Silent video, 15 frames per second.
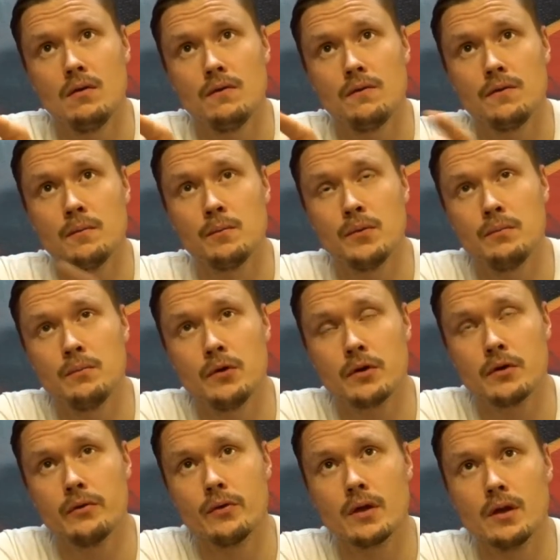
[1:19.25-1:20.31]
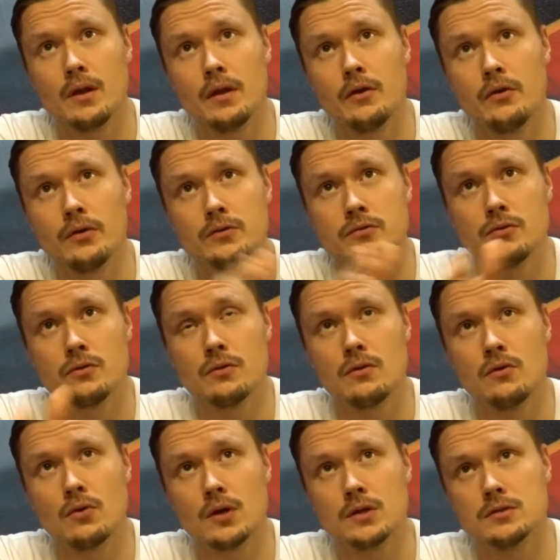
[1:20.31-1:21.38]
Mercury and Glitter and to
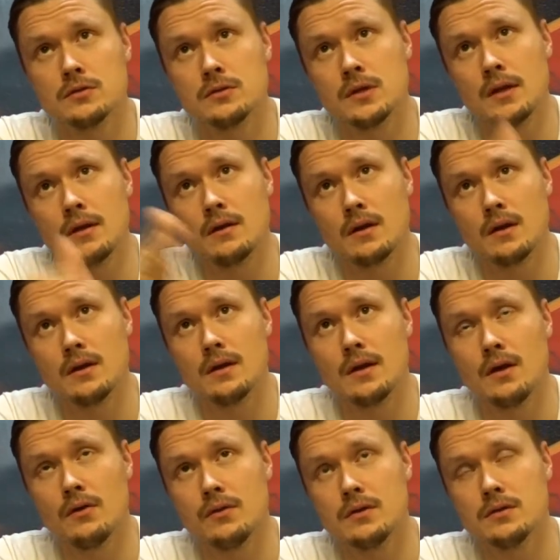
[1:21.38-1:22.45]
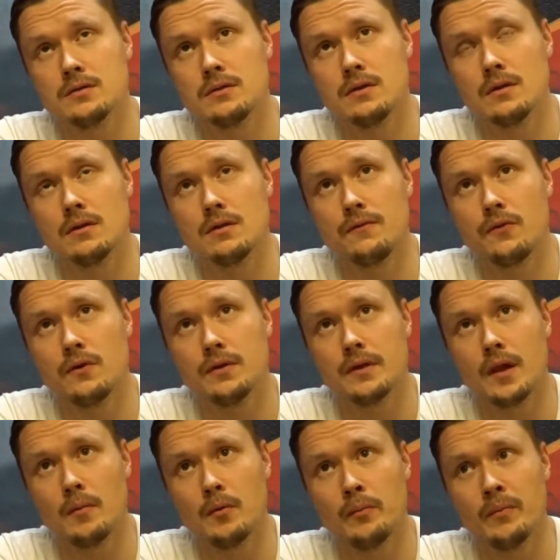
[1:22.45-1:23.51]
Corazon and now the fourth
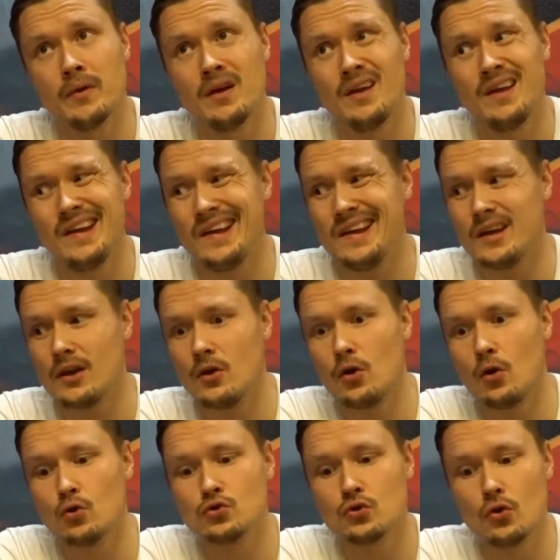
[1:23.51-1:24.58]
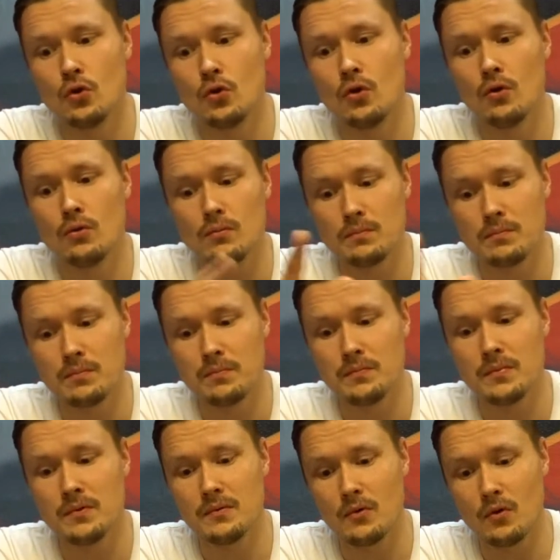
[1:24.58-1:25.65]
album, it goes
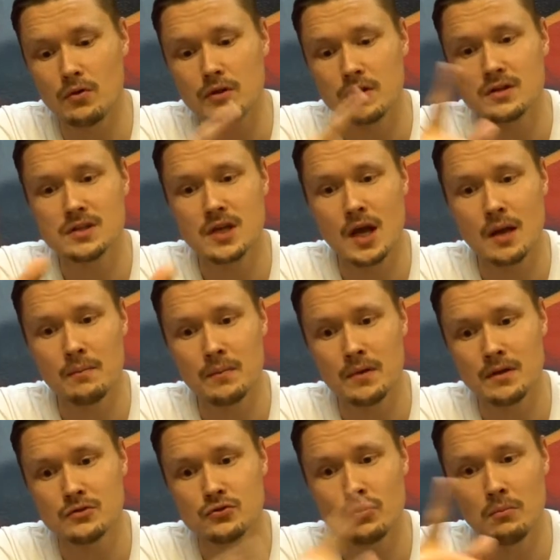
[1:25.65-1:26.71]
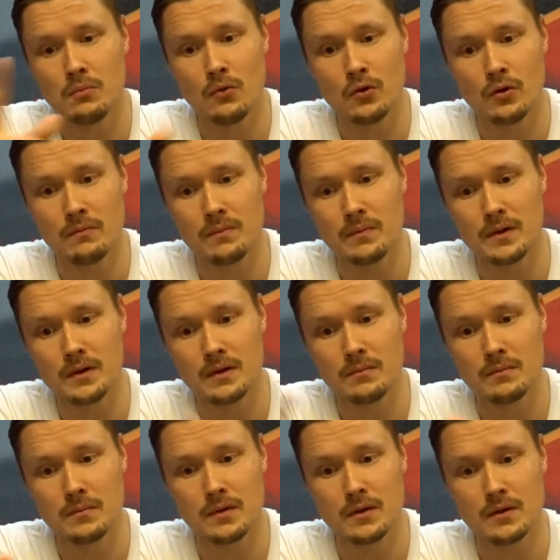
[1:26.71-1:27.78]
all the time into
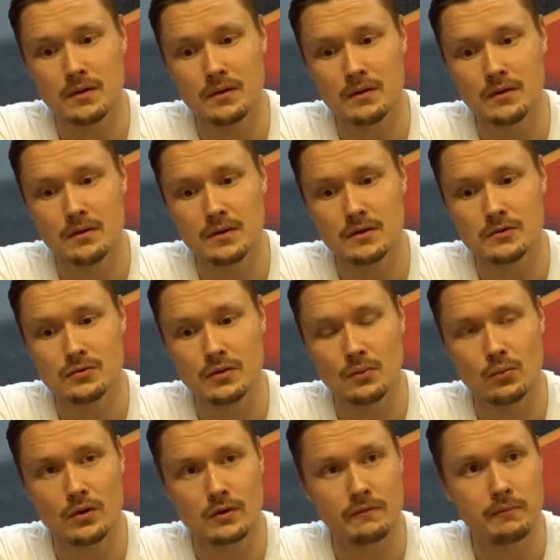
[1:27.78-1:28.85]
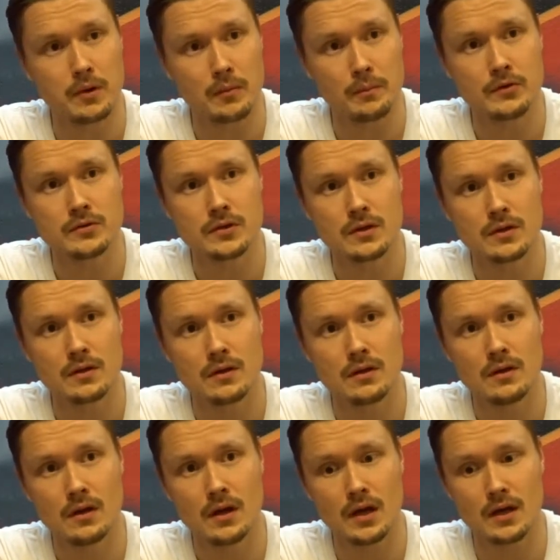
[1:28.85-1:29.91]
into the world of pop music
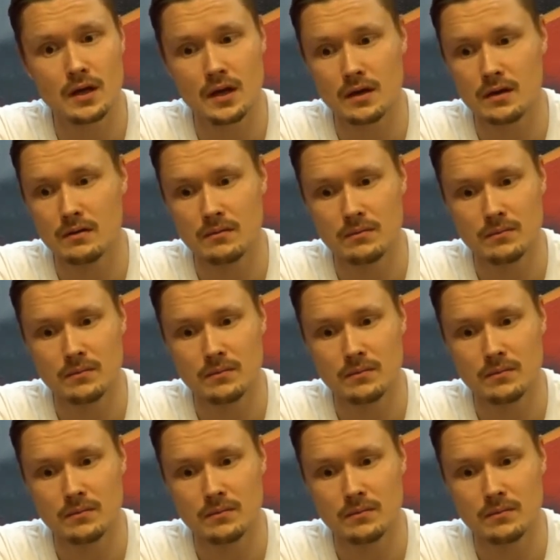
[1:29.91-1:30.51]
and